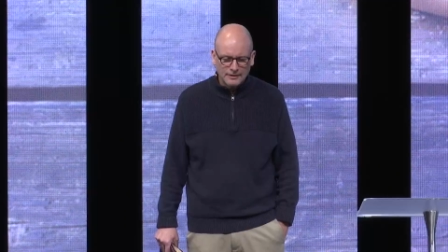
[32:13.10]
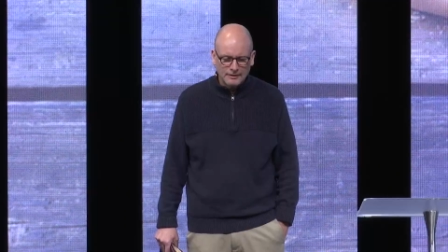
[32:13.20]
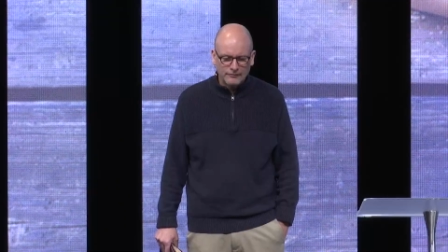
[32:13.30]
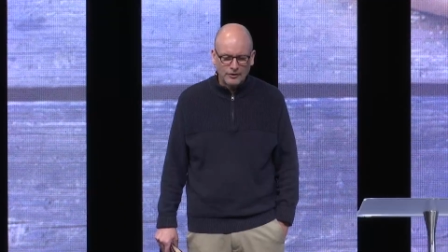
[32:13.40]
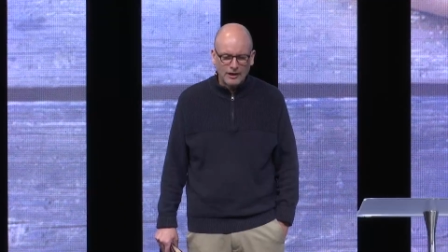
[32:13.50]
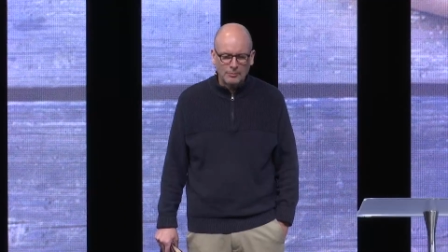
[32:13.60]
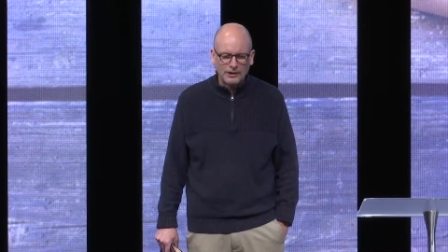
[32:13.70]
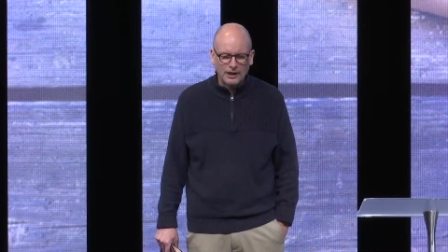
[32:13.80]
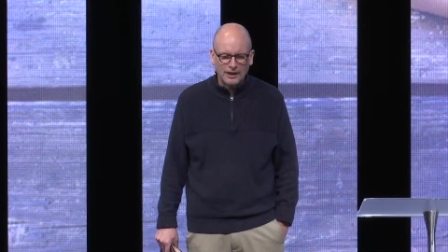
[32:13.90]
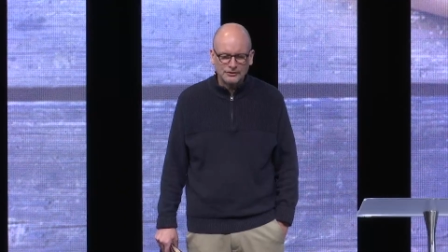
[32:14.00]
for
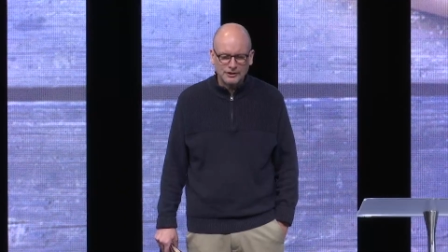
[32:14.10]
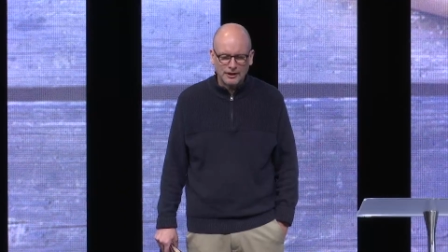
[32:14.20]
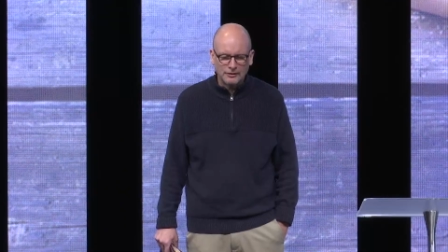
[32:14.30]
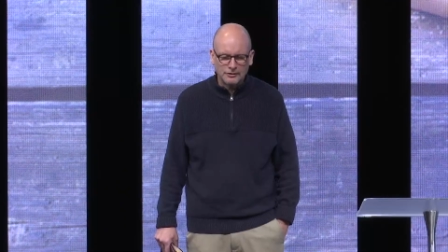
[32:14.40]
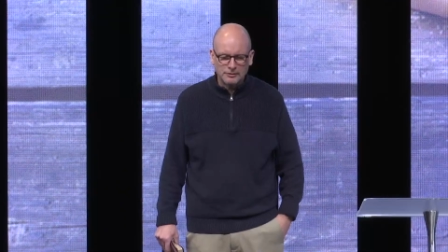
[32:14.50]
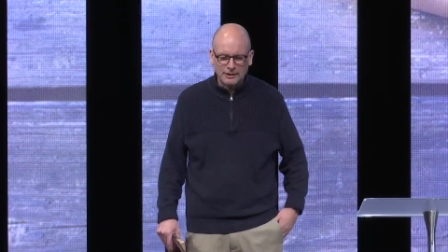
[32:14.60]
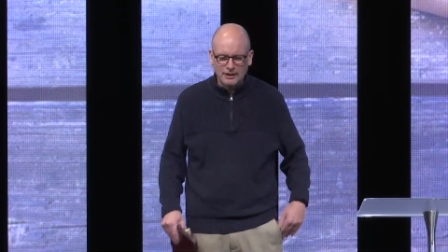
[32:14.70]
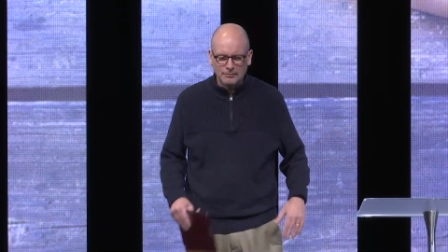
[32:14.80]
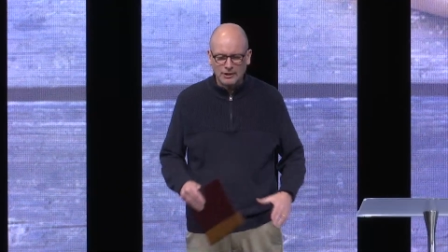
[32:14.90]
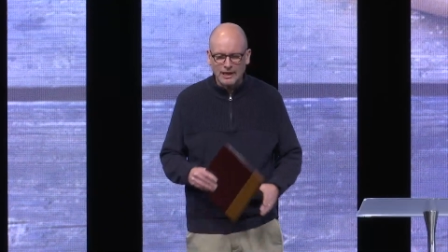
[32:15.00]
helping us and others to
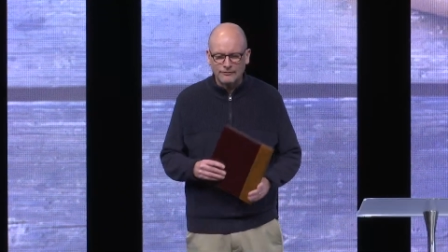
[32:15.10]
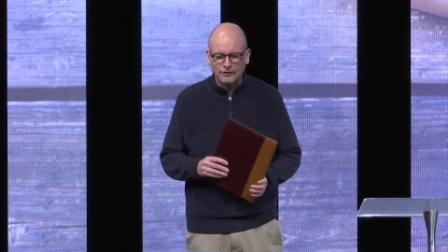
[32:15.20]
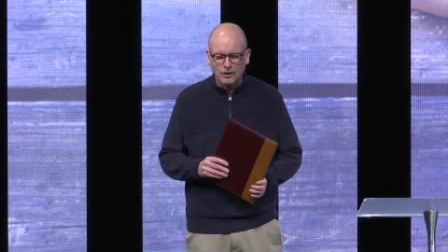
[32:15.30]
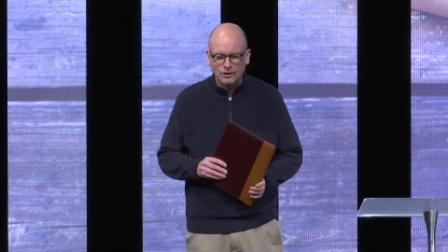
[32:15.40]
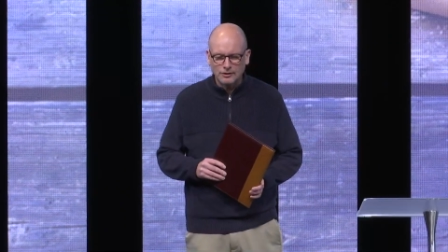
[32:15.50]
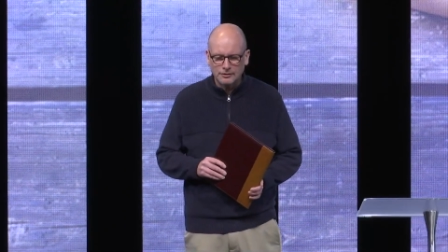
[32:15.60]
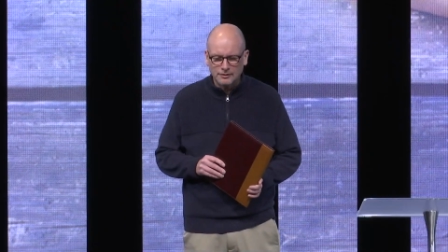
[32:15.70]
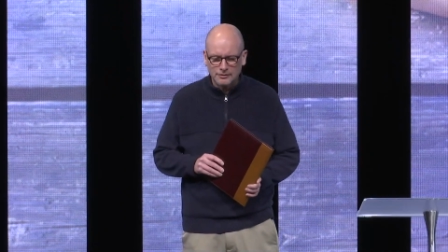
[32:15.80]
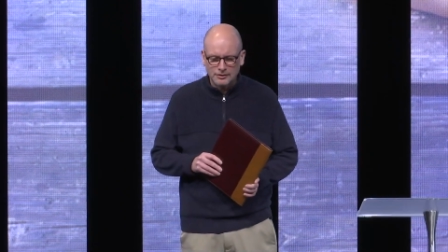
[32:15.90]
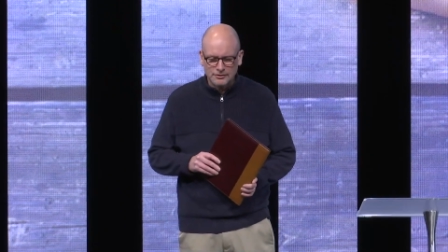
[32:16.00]
become lifelong
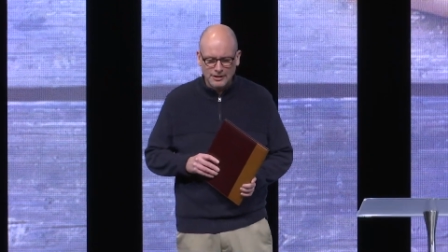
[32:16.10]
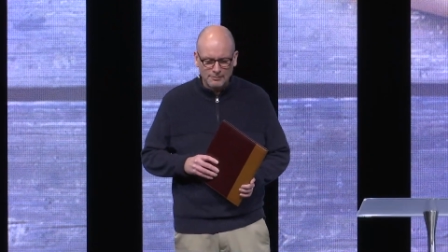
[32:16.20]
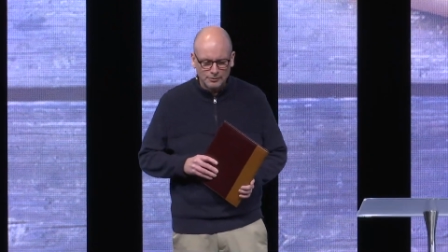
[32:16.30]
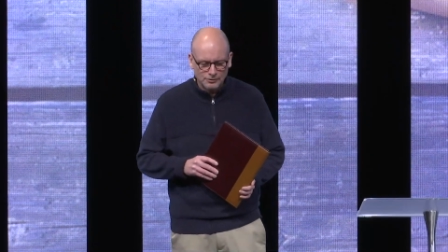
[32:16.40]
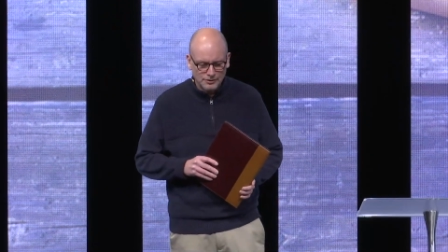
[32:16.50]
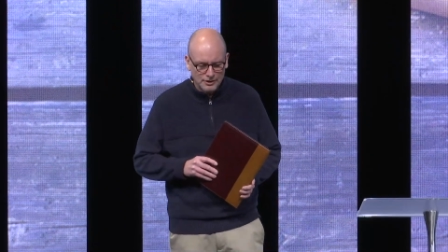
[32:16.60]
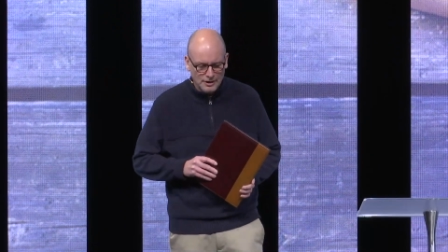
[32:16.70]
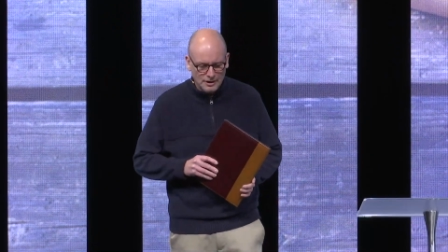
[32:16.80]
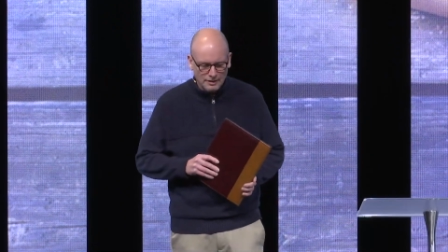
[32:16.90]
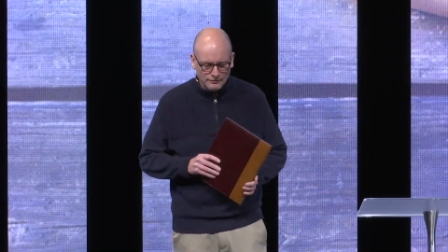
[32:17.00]
disciples
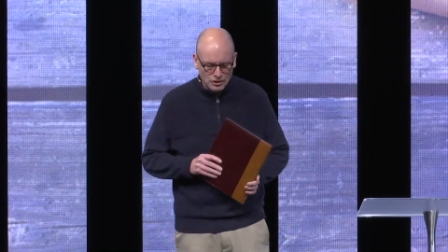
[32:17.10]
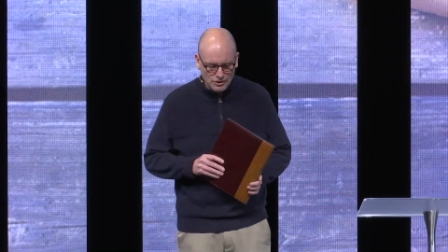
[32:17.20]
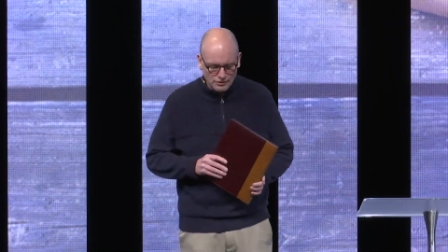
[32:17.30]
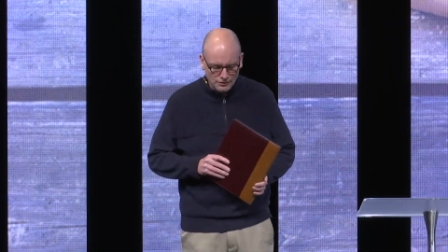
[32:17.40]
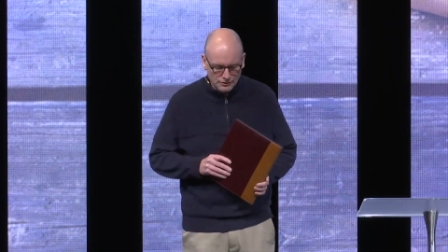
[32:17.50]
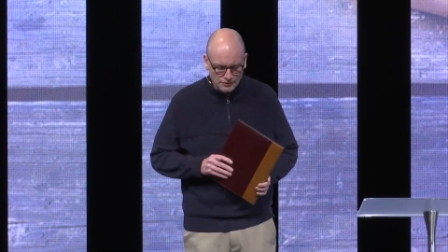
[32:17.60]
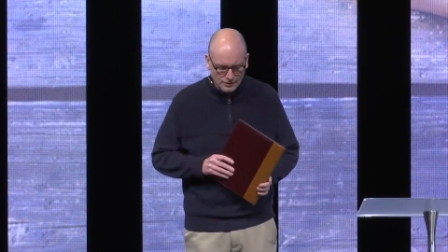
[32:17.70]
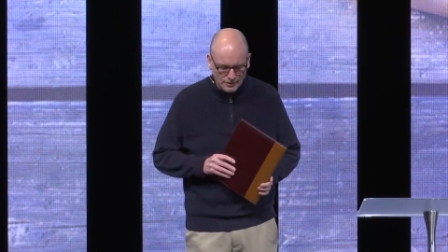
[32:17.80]
of Jesus.